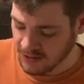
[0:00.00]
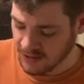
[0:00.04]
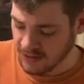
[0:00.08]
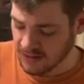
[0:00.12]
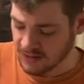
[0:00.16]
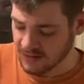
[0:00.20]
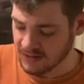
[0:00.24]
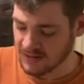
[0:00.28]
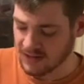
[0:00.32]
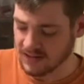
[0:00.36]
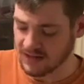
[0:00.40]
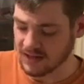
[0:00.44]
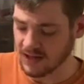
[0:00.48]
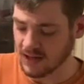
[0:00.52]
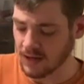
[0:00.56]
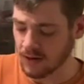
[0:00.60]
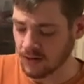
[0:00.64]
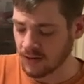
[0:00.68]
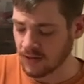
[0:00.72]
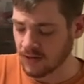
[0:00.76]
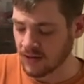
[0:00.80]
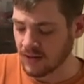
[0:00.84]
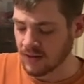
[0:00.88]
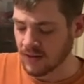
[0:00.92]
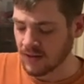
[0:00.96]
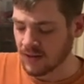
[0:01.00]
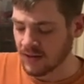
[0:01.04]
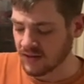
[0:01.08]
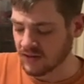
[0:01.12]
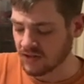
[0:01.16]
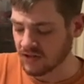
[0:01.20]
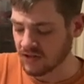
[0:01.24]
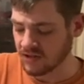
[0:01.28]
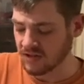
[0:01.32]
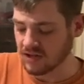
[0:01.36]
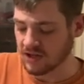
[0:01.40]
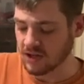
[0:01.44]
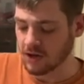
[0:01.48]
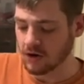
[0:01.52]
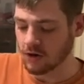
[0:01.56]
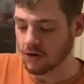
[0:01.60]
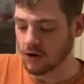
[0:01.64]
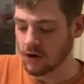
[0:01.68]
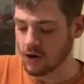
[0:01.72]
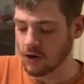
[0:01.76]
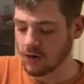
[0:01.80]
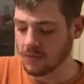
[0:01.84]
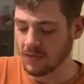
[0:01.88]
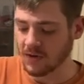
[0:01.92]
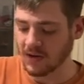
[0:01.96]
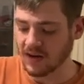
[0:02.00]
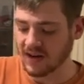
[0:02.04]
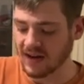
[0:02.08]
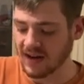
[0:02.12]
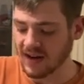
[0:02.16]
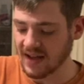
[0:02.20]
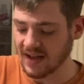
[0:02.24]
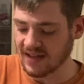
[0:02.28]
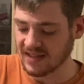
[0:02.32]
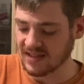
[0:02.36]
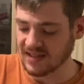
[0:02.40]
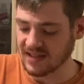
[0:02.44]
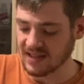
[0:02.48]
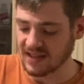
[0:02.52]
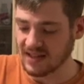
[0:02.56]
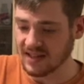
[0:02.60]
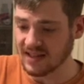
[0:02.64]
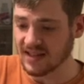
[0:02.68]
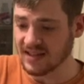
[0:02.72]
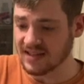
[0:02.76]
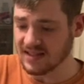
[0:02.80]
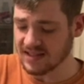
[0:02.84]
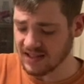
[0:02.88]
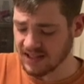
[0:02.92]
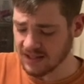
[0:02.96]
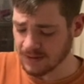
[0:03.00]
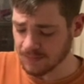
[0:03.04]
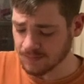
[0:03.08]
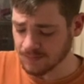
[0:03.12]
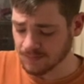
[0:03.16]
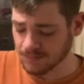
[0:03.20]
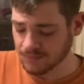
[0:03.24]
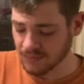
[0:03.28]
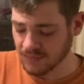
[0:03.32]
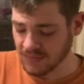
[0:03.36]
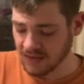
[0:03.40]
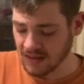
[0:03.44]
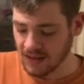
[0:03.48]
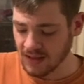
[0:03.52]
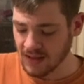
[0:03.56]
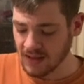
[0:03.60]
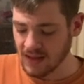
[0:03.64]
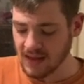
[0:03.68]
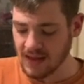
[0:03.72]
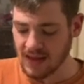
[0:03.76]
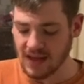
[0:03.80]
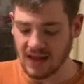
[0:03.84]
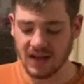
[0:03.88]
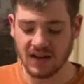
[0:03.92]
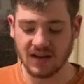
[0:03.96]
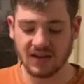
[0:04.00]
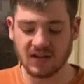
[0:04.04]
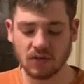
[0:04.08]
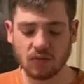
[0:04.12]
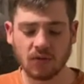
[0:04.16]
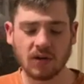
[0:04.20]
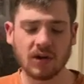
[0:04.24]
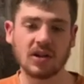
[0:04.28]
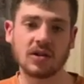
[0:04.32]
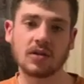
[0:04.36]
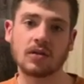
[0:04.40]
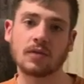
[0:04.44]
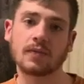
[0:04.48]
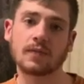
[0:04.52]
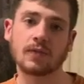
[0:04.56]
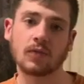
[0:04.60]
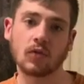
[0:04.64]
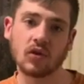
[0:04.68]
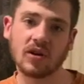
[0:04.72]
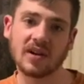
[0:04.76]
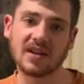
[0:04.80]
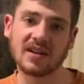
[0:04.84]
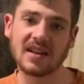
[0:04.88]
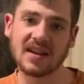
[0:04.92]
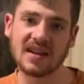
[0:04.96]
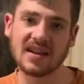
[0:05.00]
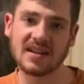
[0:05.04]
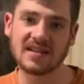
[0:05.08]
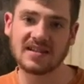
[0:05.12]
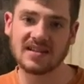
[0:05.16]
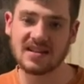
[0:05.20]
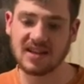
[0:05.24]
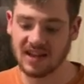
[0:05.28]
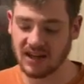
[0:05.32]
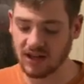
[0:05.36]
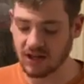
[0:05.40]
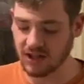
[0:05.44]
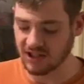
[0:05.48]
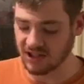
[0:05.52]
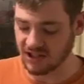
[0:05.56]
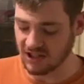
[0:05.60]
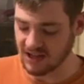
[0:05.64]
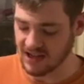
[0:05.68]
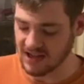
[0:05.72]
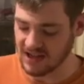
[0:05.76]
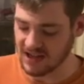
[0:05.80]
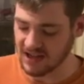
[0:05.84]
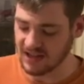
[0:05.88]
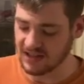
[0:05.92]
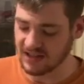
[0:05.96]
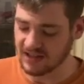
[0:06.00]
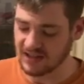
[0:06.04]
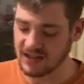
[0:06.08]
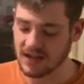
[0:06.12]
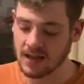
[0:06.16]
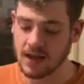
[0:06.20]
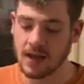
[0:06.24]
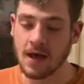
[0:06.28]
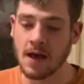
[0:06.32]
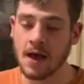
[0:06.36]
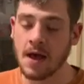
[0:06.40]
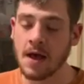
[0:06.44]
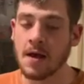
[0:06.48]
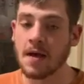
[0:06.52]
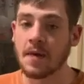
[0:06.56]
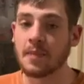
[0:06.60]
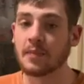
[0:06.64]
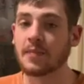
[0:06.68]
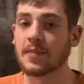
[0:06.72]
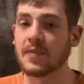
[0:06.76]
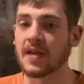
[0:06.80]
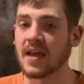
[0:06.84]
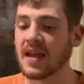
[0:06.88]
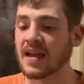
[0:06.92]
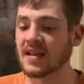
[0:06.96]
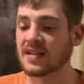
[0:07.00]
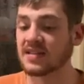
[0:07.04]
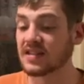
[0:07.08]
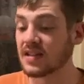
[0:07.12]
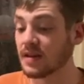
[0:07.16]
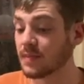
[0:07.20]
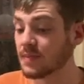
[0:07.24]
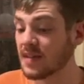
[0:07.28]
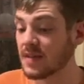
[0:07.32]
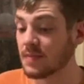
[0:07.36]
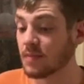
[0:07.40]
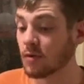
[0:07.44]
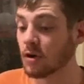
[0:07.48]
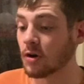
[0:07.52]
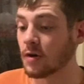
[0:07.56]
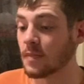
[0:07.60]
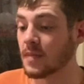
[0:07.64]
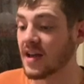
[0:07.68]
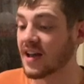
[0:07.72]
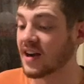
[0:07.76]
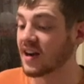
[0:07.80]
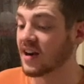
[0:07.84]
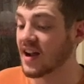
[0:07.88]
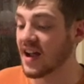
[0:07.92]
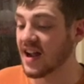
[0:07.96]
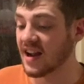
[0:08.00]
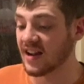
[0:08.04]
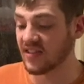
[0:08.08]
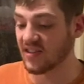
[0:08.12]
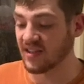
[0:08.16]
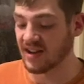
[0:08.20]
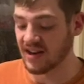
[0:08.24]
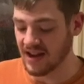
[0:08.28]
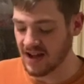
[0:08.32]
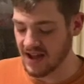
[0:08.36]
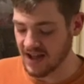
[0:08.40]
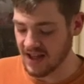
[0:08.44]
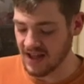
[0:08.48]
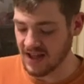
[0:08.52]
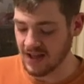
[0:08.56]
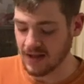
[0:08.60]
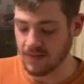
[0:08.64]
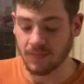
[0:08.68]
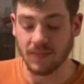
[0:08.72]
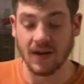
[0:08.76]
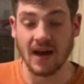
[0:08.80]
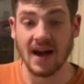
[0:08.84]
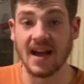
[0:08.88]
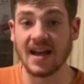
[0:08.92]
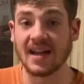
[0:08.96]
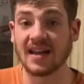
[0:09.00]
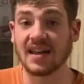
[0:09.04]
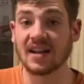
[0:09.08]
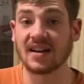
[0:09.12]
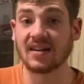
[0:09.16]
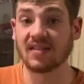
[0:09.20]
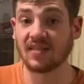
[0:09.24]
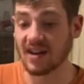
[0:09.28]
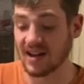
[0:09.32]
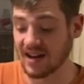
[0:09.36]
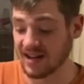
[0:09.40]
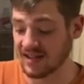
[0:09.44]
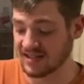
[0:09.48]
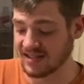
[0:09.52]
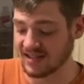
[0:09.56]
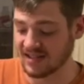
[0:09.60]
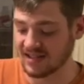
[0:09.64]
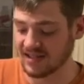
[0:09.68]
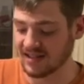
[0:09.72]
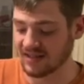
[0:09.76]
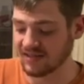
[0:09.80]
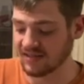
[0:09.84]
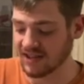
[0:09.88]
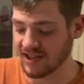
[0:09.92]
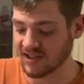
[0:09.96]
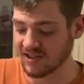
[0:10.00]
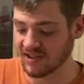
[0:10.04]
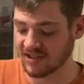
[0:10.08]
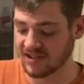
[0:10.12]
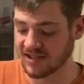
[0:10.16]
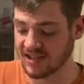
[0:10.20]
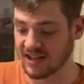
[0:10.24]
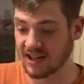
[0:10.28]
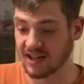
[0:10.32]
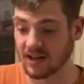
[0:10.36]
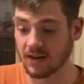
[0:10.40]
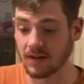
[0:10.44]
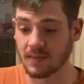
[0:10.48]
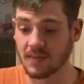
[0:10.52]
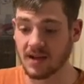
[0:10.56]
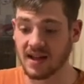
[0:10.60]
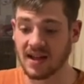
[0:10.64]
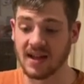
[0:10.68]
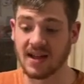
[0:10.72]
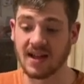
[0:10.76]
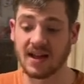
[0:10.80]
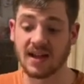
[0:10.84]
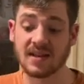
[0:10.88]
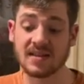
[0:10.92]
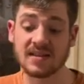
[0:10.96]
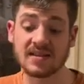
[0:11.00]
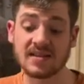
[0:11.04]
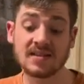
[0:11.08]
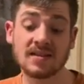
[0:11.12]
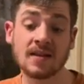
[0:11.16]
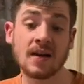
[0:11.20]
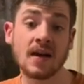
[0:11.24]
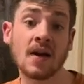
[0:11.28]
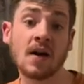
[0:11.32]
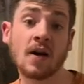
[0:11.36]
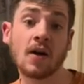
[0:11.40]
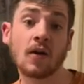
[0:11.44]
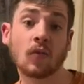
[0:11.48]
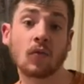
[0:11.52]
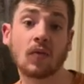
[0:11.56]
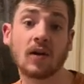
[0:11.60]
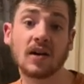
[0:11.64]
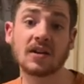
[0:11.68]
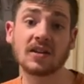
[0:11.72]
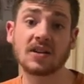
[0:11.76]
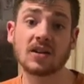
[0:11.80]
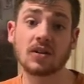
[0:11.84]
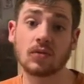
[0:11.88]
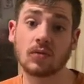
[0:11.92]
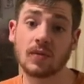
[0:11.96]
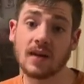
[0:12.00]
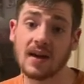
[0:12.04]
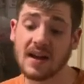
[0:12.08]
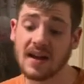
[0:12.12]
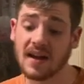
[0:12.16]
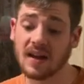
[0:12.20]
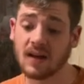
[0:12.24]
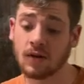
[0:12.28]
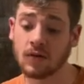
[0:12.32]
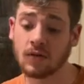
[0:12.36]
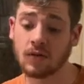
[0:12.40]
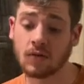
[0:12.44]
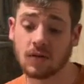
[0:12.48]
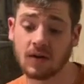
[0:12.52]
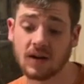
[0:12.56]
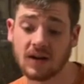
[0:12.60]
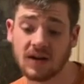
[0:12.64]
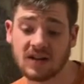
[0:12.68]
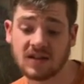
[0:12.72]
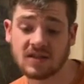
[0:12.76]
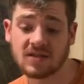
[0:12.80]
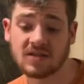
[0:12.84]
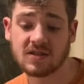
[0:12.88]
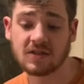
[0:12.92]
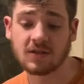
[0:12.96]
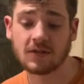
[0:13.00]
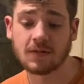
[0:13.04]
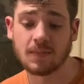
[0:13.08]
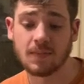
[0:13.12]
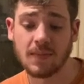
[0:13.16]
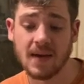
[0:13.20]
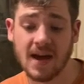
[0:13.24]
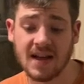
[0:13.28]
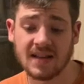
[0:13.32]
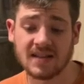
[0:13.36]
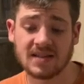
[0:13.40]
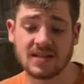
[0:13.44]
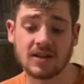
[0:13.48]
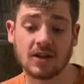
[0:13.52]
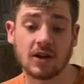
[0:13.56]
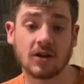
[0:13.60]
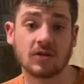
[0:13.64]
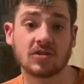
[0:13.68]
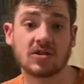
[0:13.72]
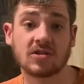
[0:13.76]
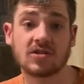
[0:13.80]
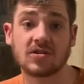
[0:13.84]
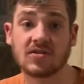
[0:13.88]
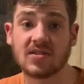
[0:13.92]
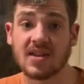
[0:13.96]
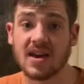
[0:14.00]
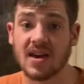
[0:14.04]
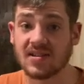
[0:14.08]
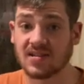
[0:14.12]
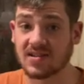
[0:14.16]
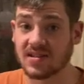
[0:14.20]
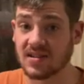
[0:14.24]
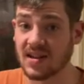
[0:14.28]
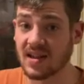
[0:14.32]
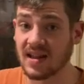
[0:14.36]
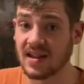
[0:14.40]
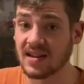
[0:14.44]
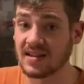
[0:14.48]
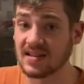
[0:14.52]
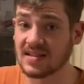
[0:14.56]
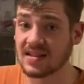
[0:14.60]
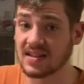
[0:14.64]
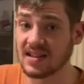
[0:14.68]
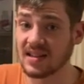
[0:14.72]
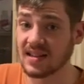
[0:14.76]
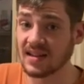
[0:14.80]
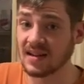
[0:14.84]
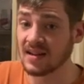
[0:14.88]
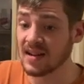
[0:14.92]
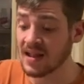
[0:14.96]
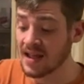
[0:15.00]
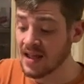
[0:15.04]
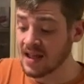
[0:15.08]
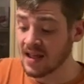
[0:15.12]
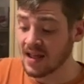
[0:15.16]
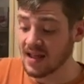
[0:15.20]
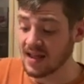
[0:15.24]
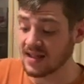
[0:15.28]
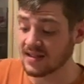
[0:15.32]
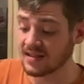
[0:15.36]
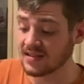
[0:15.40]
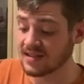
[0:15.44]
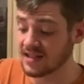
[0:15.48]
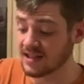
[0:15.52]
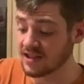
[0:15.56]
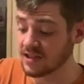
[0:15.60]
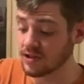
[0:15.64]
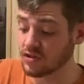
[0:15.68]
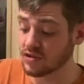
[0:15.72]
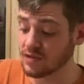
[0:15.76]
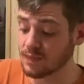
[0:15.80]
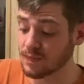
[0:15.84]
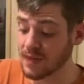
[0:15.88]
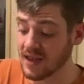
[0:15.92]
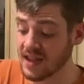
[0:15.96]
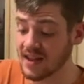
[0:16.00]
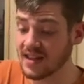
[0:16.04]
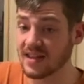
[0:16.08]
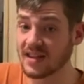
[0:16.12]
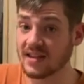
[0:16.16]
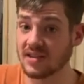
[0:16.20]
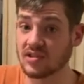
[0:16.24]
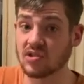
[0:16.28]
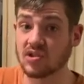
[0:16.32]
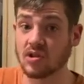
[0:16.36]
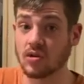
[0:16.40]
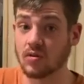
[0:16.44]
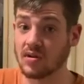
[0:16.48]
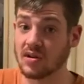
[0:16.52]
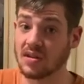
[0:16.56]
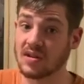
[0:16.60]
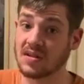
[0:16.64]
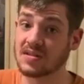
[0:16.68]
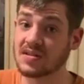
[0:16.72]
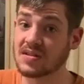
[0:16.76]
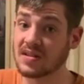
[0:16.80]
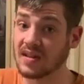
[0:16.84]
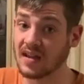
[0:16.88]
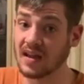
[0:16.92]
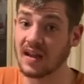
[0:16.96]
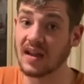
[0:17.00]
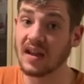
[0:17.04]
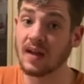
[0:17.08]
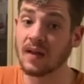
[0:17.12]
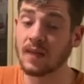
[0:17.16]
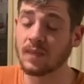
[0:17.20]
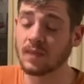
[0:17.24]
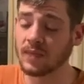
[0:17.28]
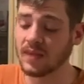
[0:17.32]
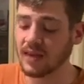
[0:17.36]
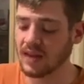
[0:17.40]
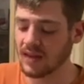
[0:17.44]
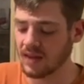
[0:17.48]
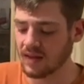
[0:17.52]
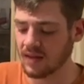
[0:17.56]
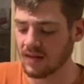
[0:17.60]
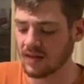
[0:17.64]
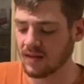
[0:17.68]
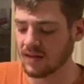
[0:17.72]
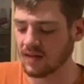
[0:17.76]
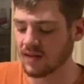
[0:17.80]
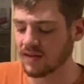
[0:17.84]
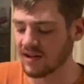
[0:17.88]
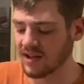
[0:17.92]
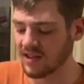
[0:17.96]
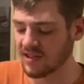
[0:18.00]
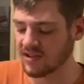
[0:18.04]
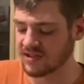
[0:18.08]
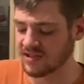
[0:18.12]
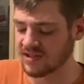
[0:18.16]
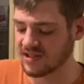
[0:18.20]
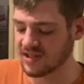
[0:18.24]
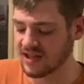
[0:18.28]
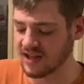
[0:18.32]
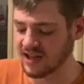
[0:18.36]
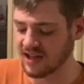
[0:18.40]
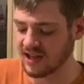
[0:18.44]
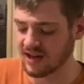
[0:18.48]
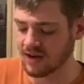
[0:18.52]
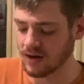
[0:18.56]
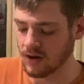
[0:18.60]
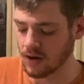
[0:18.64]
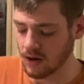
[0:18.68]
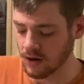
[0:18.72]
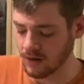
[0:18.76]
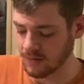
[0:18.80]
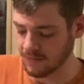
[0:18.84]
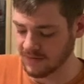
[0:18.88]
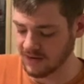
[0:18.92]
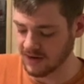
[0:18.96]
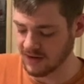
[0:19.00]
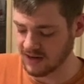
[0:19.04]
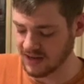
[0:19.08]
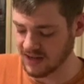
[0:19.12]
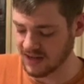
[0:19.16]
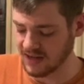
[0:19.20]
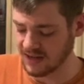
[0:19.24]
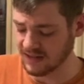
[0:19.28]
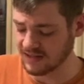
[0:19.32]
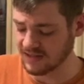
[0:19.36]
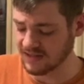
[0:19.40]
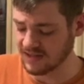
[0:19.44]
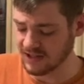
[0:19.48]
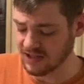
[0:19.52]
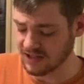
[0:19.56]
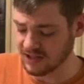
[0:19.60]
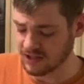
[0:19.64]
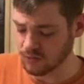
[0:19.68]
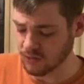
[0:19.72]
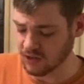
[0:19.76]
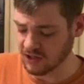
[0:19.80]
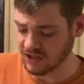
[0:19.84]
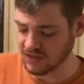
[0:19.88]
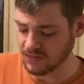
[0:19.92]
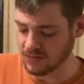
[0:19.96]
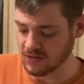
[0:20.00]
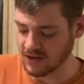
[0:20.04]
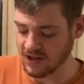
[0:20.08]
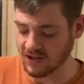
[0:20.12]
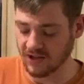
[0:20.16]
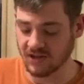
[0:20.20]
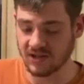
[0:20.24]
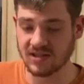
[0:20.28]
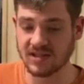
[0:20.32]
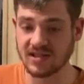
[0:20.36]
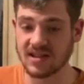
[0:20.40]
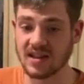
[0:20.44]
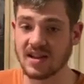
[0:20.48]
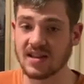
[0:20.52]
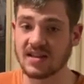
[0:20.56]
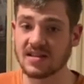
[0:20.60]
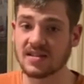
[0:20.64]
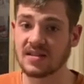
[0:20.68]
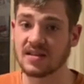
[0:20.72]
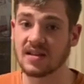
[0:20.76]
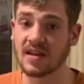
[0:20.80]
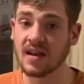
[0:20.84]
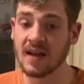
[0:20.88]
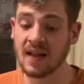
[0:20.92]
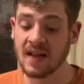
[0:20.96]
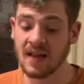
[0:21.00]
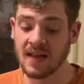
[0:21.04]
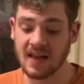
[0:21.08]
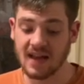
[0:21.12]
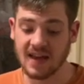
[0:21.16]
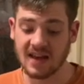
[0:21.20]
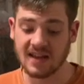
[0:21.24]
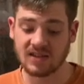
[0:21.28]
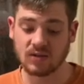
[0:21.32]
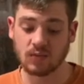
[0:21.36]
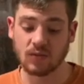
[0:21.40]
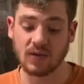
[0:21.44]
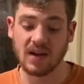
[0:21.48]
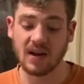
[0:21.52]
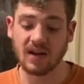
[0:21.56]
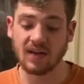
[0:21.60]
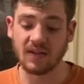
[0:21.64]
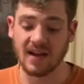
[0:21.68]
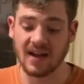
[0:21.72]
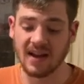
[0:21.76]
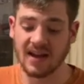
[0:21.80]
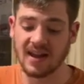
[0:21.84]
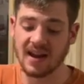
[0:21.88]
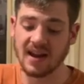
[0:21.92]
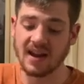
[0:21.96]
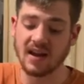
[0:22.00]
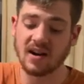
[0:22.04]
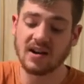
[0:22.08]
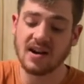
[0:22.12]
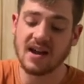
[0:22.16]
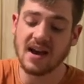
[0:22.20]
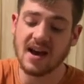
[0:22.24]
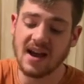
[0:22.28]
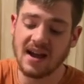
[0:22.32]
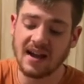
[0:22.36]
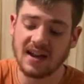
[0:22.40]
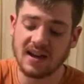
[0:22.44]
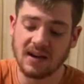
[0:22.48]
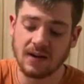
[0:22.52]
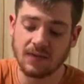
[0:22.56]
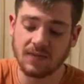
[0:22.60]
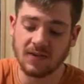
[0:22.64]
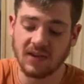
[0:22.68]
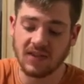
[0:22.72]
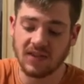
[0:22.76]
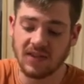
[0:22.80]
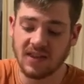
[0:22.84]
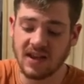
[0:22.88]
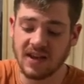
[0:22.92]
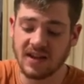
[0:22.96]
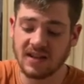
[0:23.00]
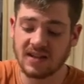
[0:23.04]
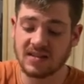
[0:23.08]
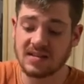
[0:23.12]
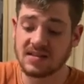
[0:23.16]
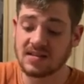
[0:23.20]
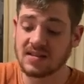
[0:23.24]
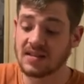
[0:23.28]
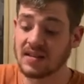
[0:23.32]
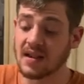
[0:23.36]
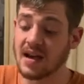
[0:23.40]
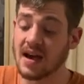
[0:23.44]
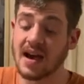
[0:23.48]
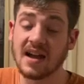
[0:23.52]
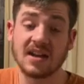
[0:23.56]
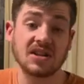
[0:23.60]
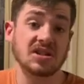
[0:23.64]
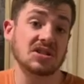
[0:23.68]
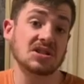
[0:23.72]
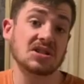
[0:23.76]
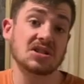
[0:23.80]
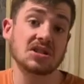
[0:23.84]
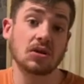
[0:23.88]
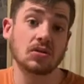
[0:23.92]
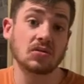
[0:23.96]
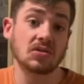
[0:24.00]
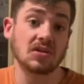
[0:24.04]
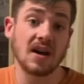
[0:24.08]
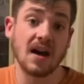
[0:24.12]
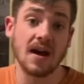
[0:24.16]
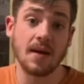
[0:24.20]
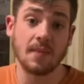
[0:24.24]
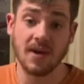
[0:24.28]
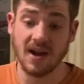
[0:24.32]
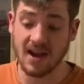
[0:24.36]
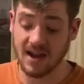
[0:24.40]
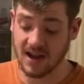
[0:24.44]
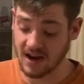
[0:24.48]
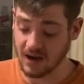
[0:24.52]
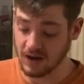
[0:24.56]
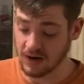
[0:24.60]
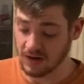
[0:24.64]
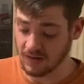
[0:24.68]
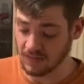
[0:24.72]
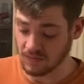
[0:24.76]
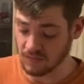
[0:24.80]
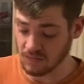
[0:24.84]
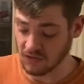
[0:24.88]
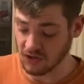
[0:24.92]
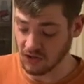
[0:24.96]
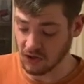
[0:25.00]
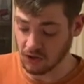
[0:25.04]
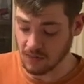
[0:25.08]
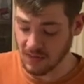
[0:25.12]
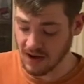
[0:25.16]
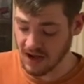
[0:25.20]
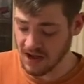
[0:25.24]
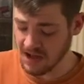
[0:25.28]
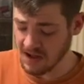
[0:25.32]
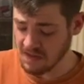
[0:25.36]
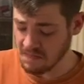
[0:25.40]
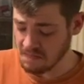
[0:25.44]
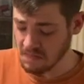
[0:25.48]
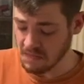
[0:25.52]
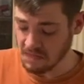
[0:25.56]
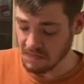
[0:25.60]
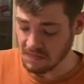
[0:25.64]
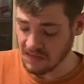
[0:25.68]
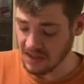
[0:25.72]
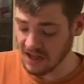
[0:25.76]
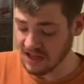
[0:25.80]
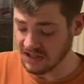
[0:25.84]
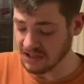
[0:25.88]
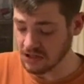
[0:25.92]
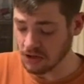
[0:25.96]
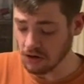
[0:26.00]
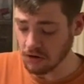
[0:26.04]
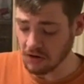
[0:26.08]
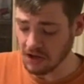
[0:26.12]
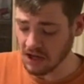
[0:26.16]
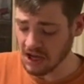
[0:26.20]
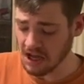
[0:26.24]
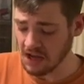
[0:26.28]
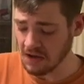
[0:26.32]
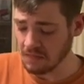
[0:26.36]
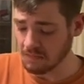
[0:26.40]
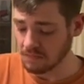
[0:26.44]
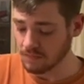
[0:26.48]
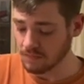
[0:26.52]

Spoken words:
So just go over it nice and easy. And you want to avoid getting stain on your hands. And some people are better at it than I am. I get a lot of leather stain on my hands. One good way, according to Matsko in 2019, is to use baking soda to get leather stain off your hands. This works for other stains as well, like hair dye and different things. I just don't dye my hair. You might. That's okay.